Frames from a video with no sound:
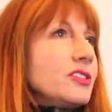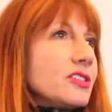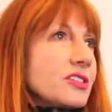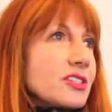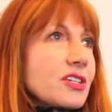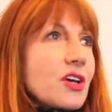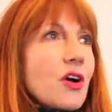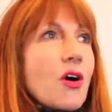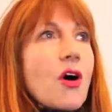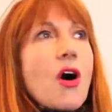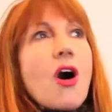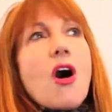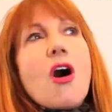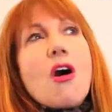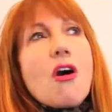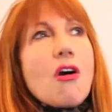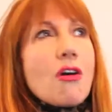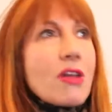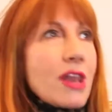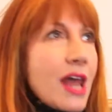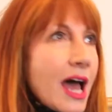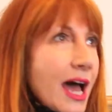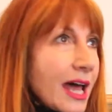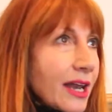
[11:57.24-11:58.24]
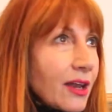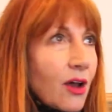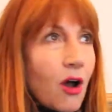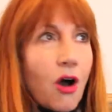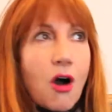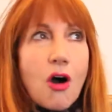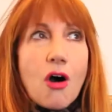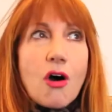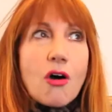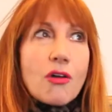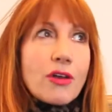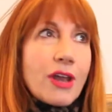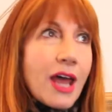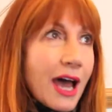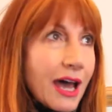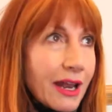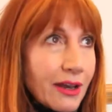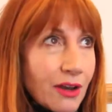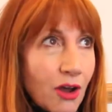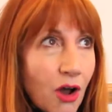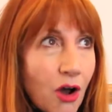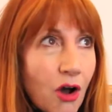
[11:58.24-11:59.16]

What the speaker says: just go on and on and